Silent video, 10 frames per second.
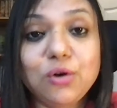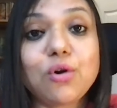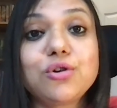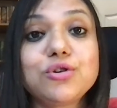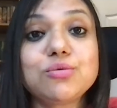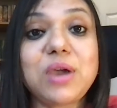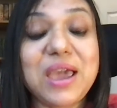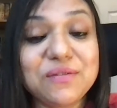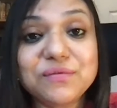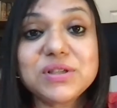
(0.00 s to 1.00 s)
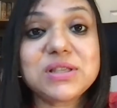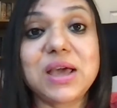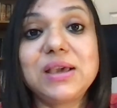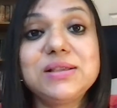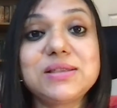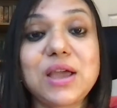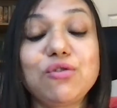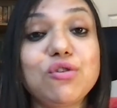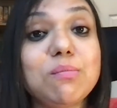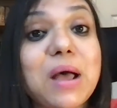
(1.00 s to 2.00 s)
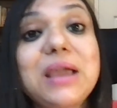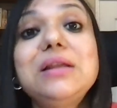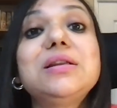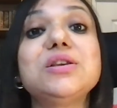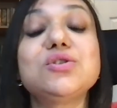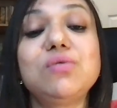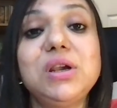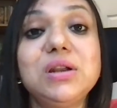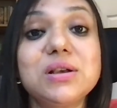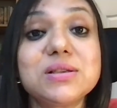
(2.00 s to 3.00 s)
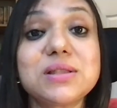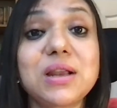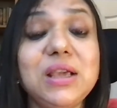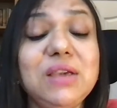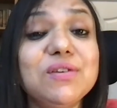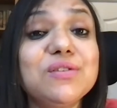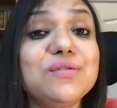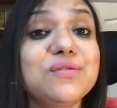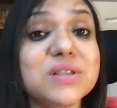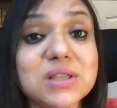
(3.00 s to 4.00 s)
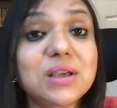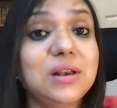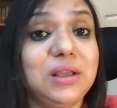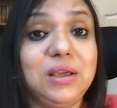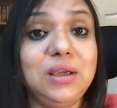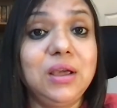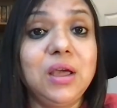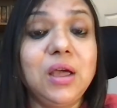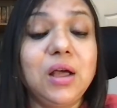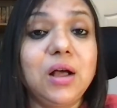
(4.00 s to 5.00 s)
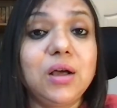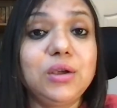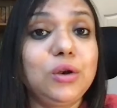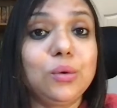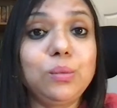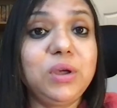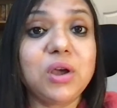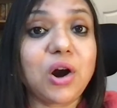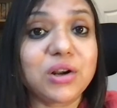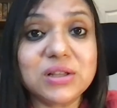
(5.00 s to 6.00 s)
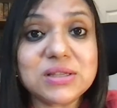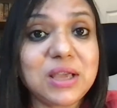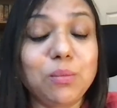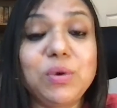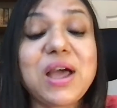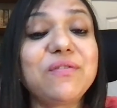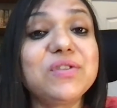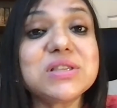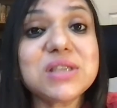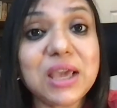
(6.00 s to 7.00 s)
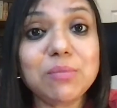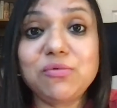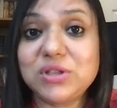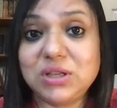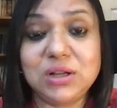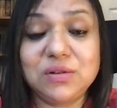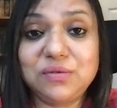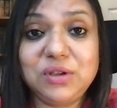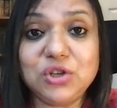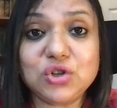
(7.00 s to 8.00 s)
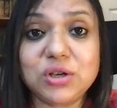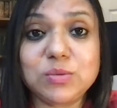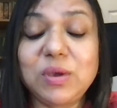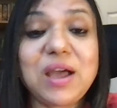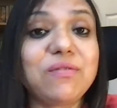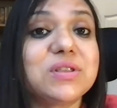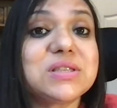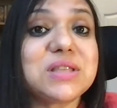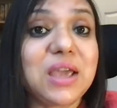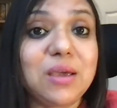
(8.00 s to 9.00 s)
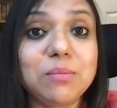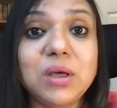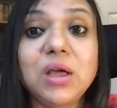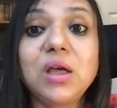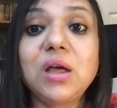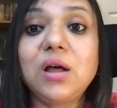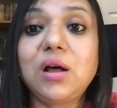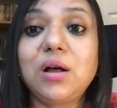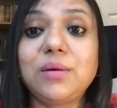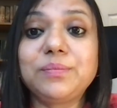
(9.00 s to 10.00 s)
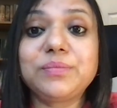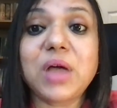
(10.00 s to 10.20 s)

order to emphasize and remind his readers that even physically, uh, you know, we are the same. We have the same physical features, we have the same um,